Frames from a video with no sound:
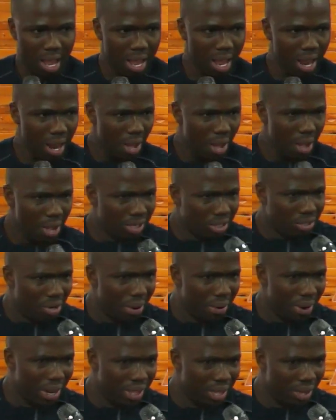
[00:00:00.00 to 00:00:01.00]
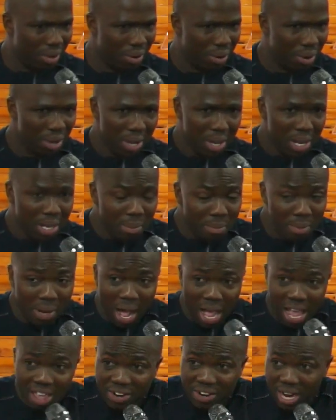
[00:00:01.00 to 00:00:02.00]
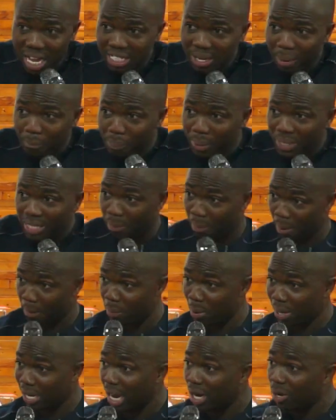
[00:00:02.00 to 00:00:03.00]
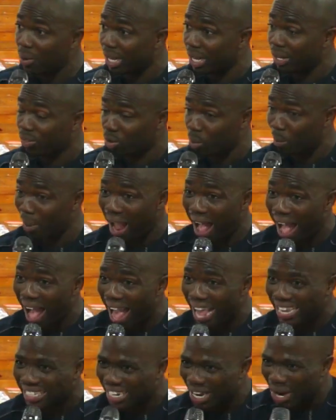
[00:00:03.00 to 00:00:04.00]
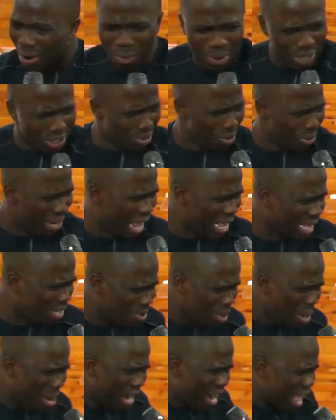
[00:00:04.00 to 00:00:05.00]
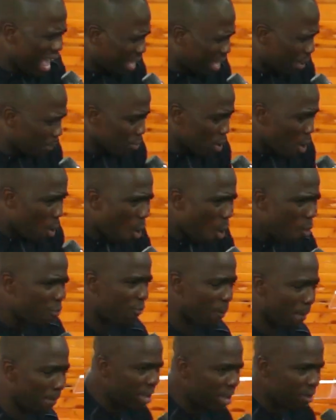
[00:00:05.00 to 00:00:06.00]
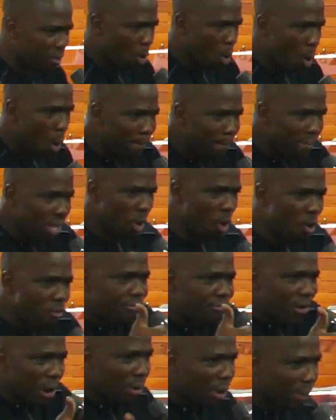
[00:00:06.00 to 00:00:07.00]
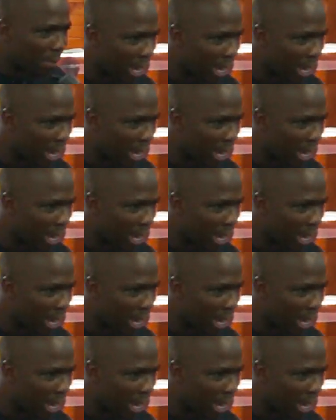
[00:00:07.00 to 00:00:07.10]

What's wrong with you? Even as I'm preaching, people can't look into my eyes. What's wrong? Like, like, of oh, me, oh, me.